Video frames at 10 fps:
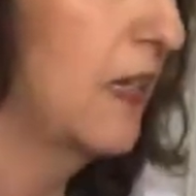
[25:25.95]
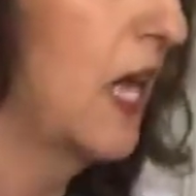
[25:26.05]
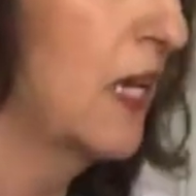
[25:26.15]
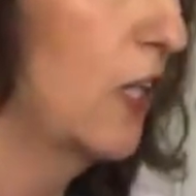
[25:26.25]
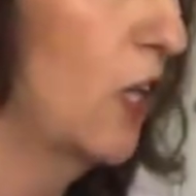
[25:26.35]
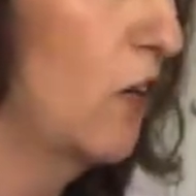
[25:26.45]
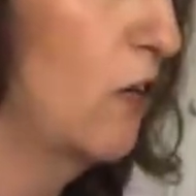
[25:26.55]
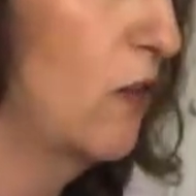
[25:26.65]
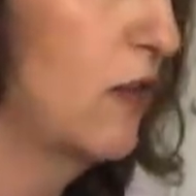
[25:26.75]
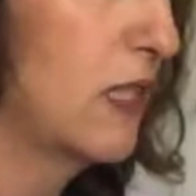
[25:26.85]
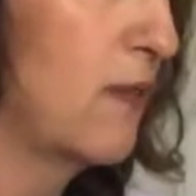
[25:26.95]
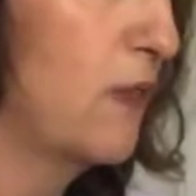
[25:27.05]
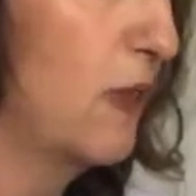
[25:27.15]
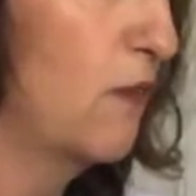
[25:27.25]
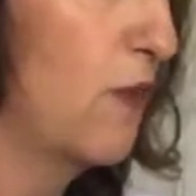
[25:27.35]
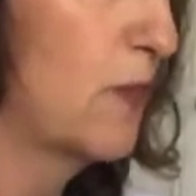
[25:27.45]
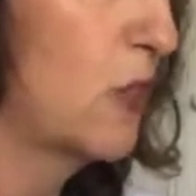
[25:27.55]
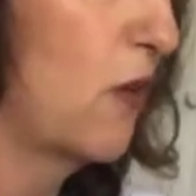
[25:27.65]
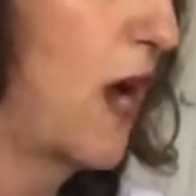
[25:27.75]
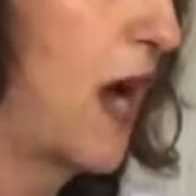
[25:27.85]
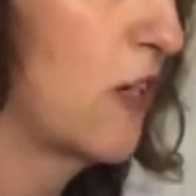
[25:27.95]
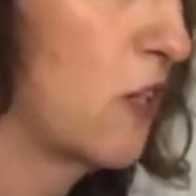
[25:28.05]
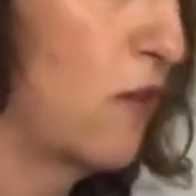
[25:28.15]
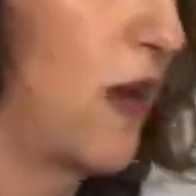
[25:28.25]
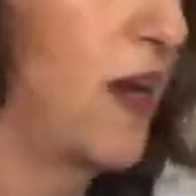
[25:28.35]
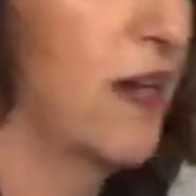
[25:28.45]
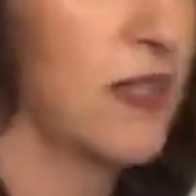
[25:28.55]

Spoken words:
let alone something from scratch, right?